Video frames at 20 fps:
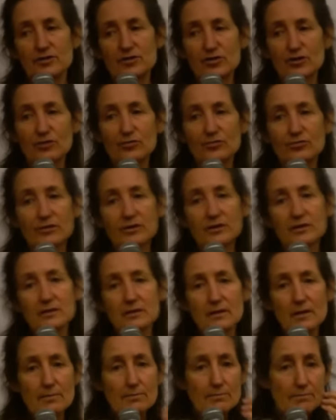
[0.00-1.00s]

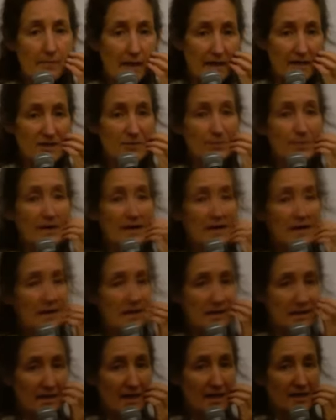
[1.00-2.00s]
children must be,
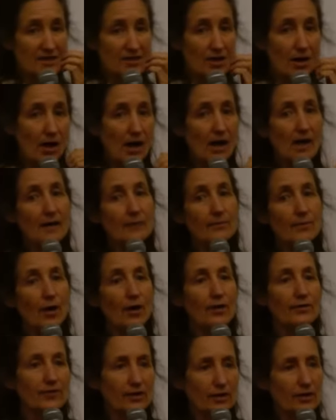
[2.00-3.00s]
their time
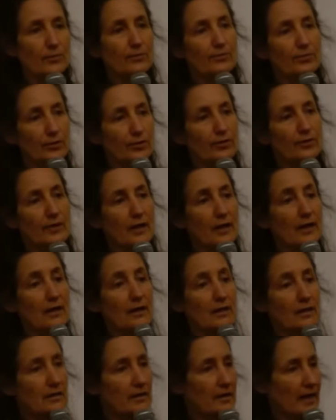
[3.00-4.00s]
on the computer,
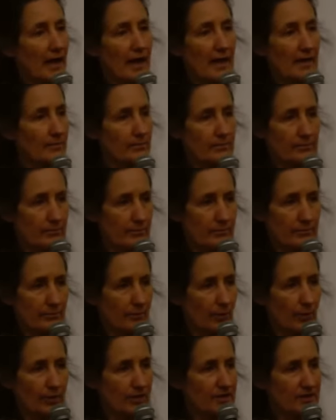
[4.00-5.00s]
Game
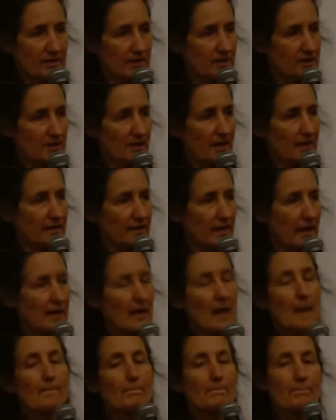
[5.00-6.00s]
Boys, things like that,
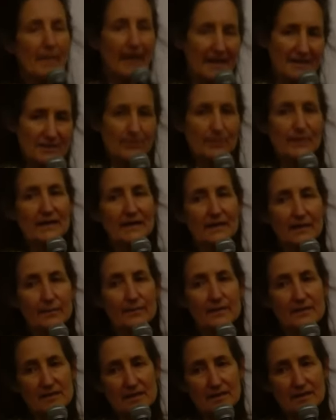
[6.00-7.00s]
must be
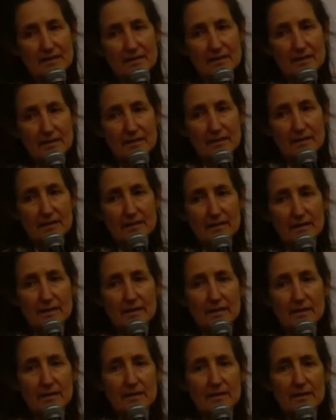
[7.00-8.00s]
limited.
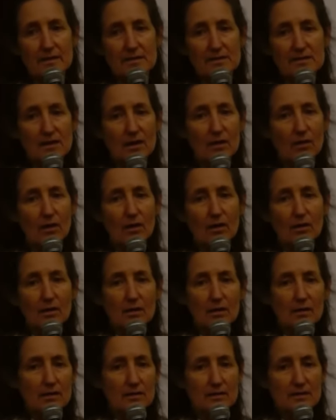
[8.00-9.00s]
So
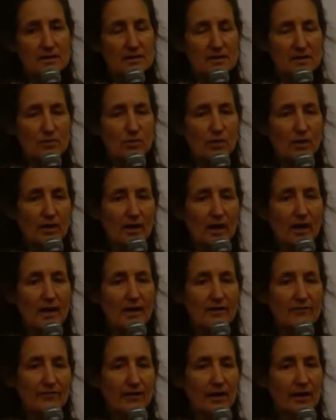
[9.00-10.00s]
this is what I
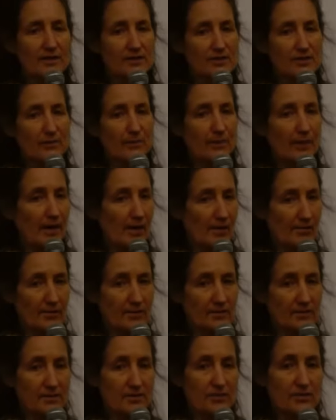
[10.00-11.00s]
advise to
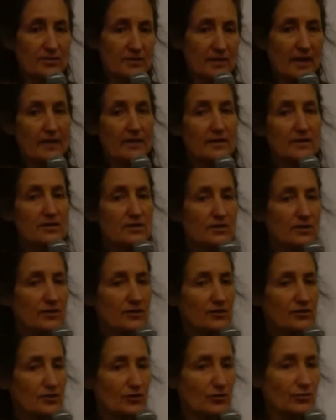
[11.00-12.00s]
parents. You say this to
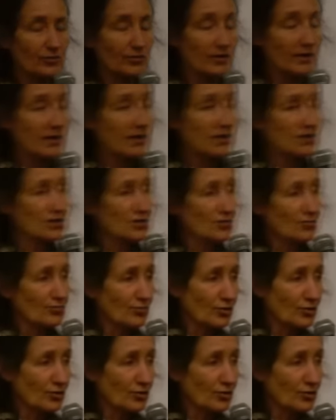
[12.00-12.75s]
the children, is your